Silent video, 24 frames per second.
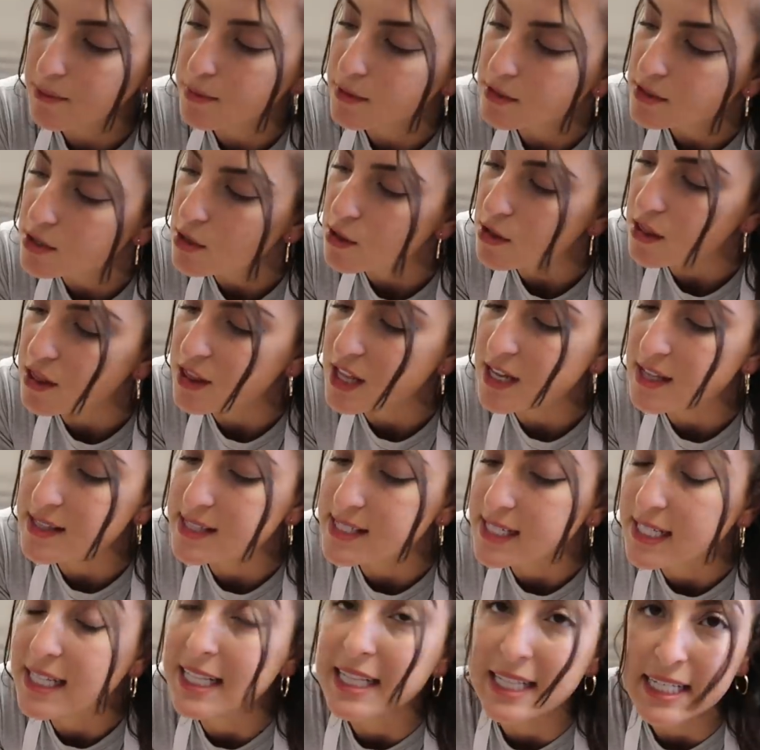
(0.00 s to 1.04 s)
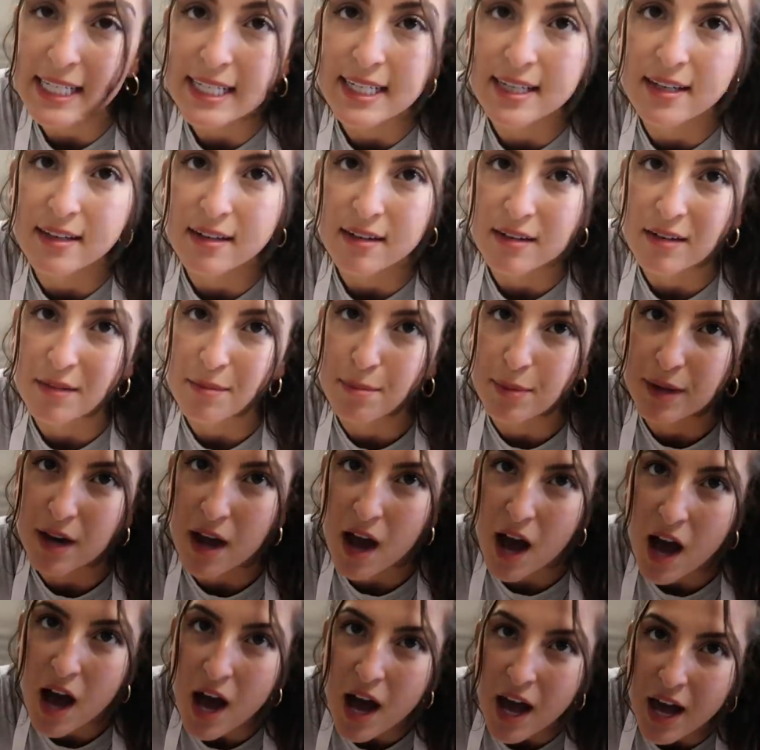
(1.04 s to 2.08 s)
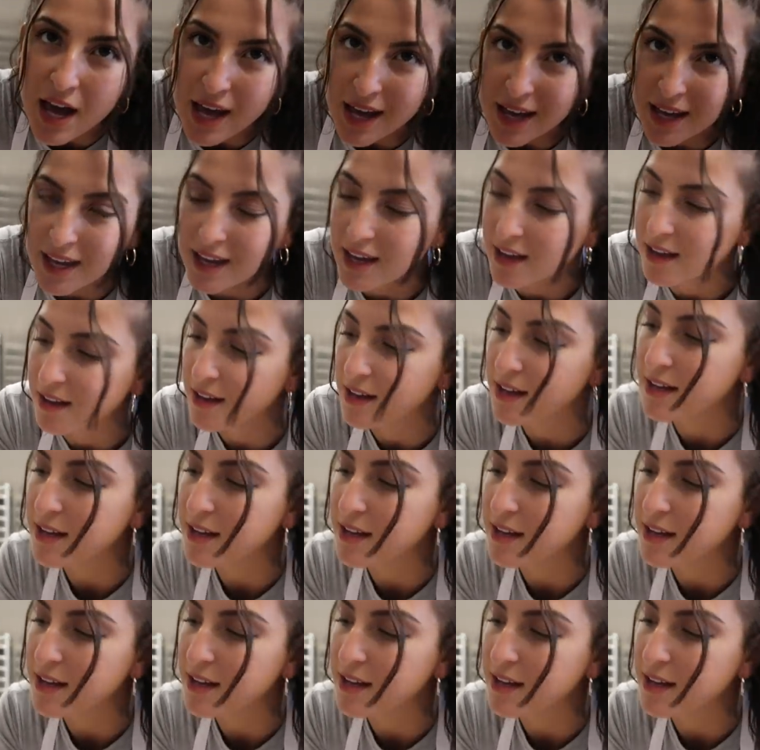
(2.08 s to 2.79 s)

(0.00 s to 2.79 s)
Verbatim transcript: people don't think to clean, but I